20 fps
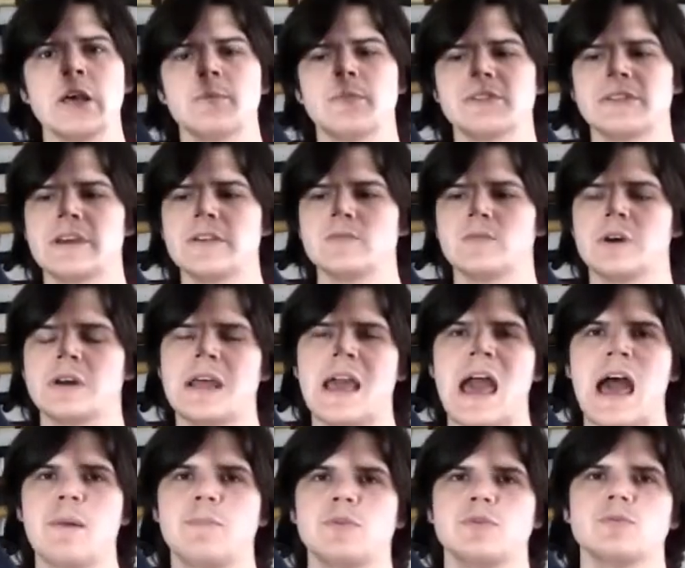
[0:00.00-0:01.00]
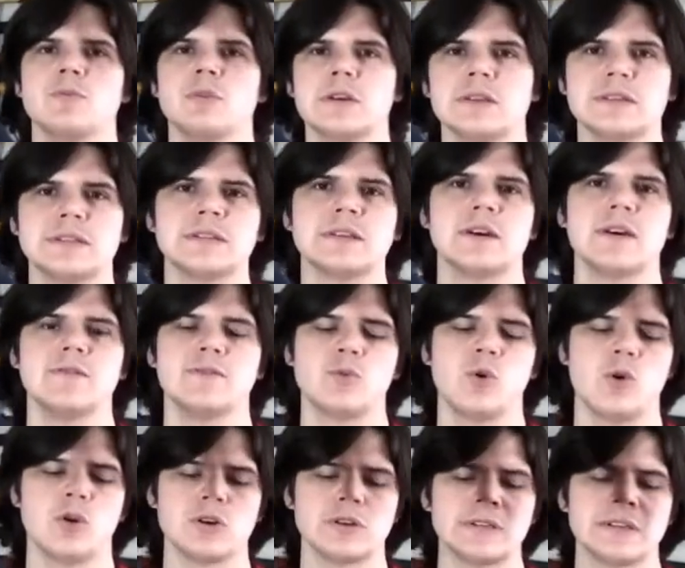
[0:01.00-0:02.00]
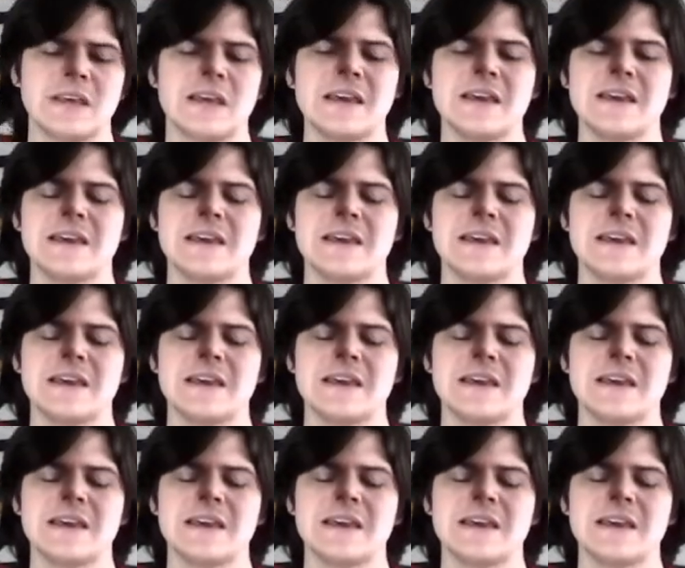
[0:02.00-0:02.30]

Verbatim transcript: but then what happened was, of course,